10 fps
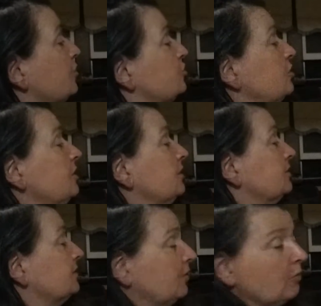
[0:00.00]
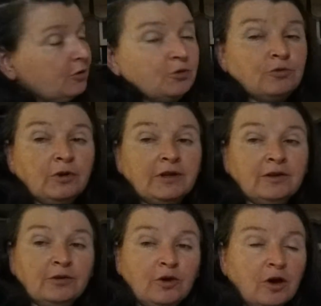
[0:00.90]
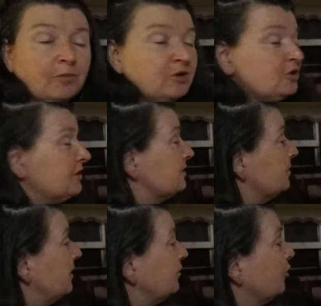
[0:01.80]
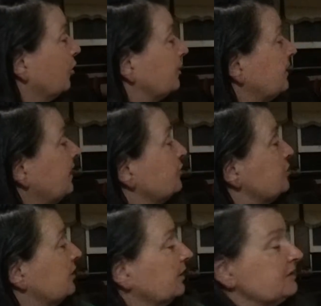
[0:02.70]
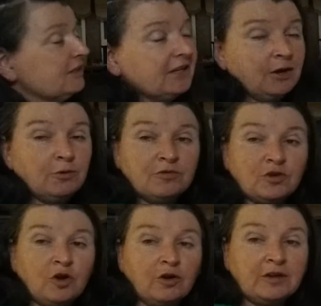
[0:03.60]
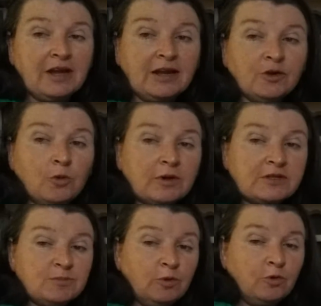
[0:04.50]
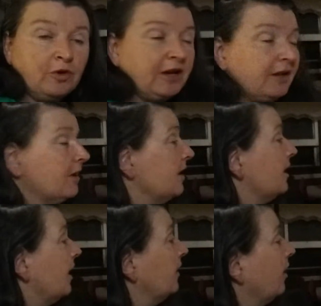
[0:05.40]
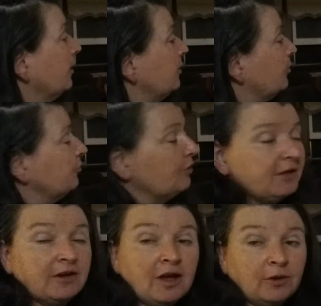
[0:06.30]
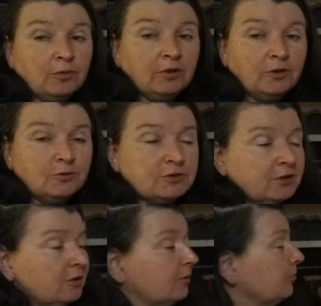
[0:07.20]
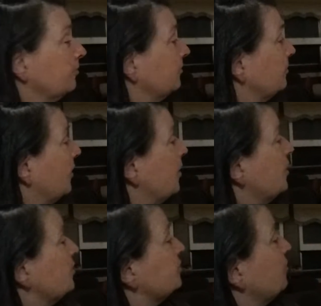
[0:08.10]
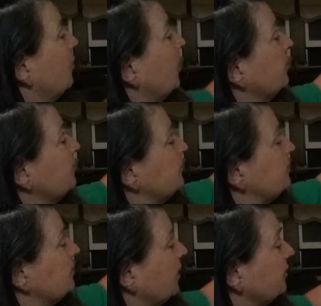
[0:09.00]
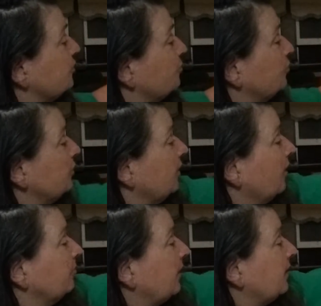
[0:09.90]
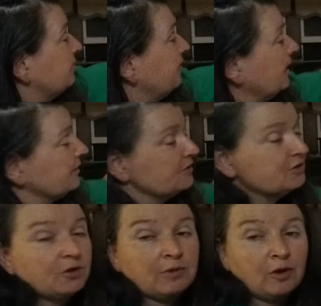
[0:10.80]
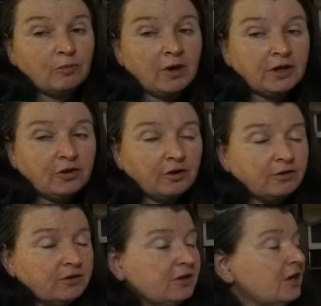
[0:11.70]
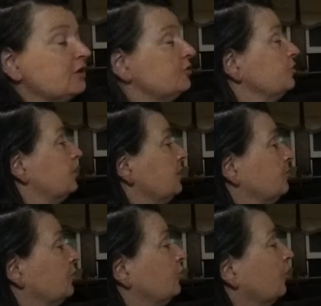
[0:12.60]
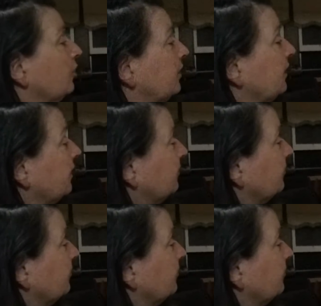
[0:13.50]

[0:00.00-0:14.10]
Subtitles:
She is a wonderful little dog, but she is a bit naughty and she likes to get out of the garden and go exploring. And I am afraid that I will lose her. So I have decided to put up a fence around my garden to keep the dog in.